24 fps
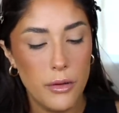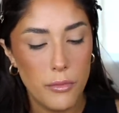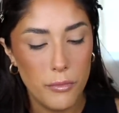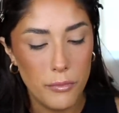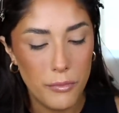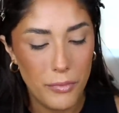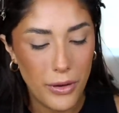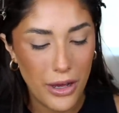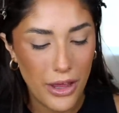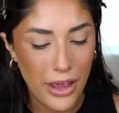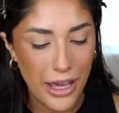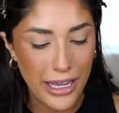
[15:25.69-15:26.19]

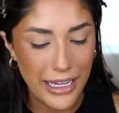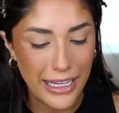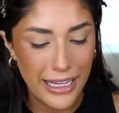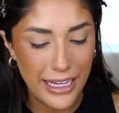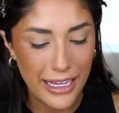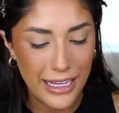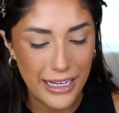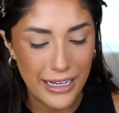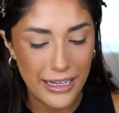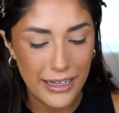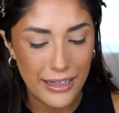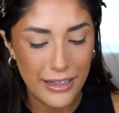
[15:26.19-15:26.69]
But
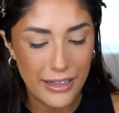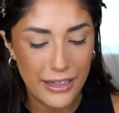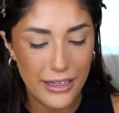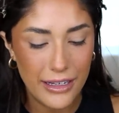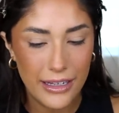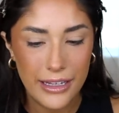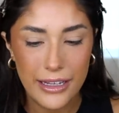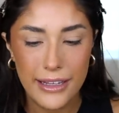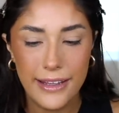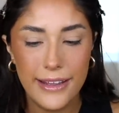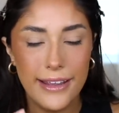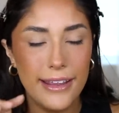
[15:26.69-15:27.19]
again,
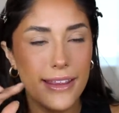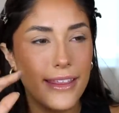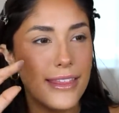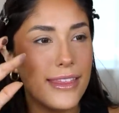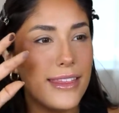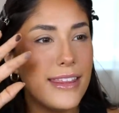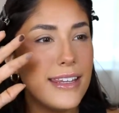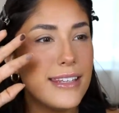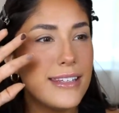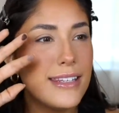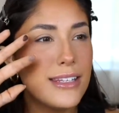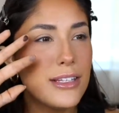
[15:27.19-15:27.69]

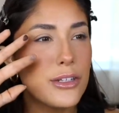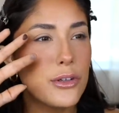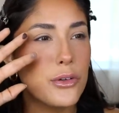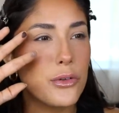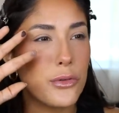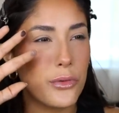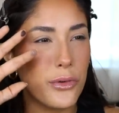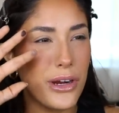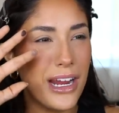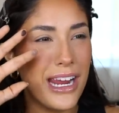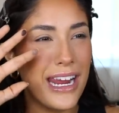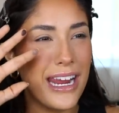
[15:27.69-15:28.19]
this is
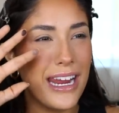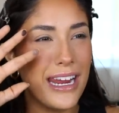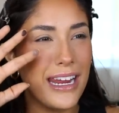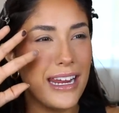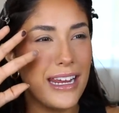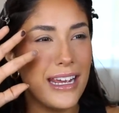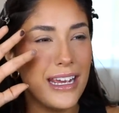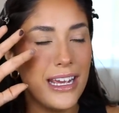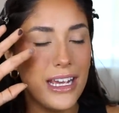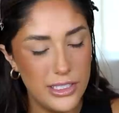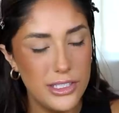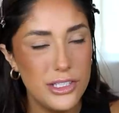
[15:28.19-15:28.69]

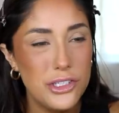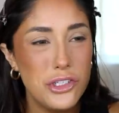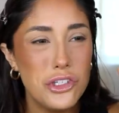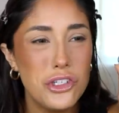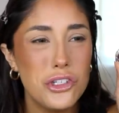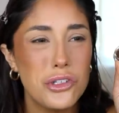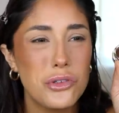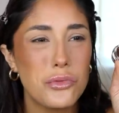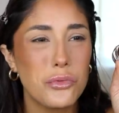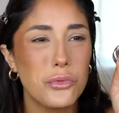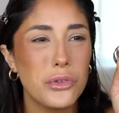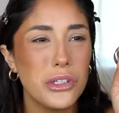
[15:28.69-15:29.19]
gray. This is
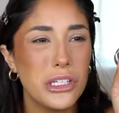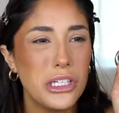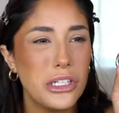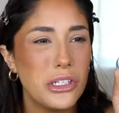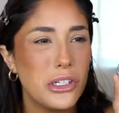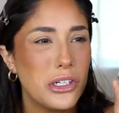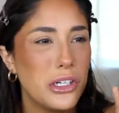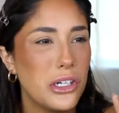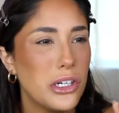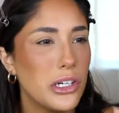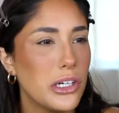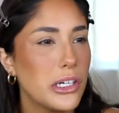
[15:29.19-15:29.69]
just really
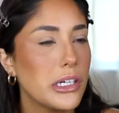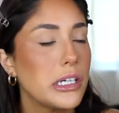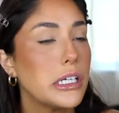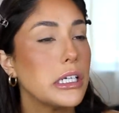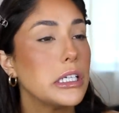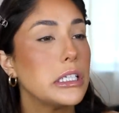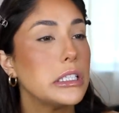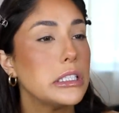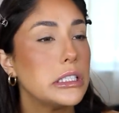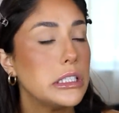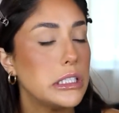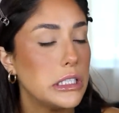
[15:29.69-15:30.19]
dark.